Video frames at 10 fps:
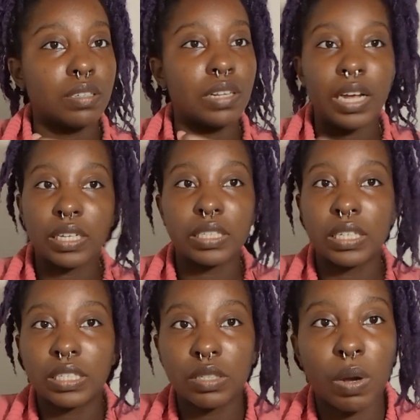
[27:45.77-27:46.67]
Like,
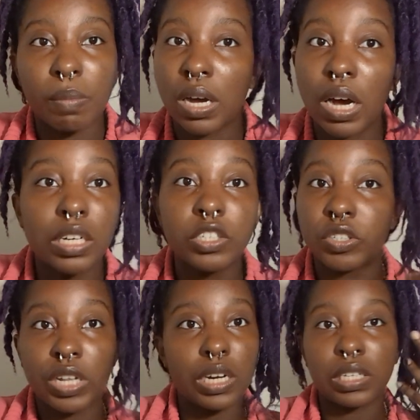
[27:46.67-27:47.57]
I'm
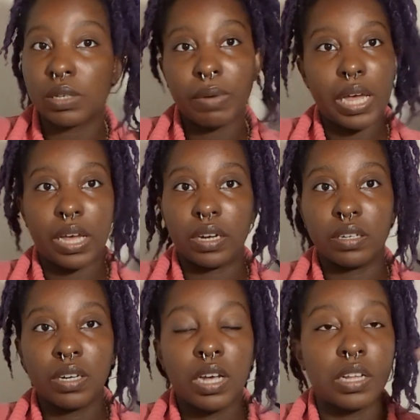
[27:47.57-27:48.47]
understanding this in my
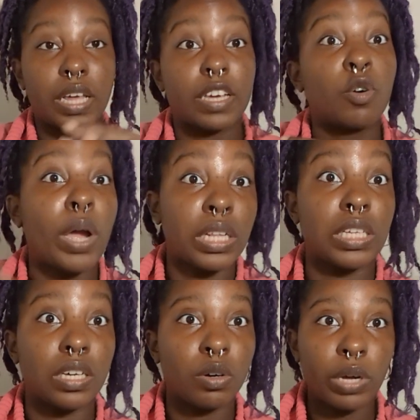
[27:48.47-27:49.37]
head. Like,
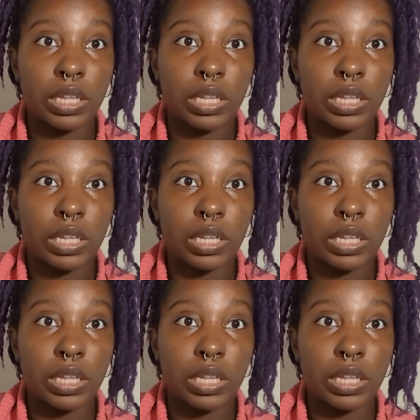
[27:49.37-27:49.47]
quickly.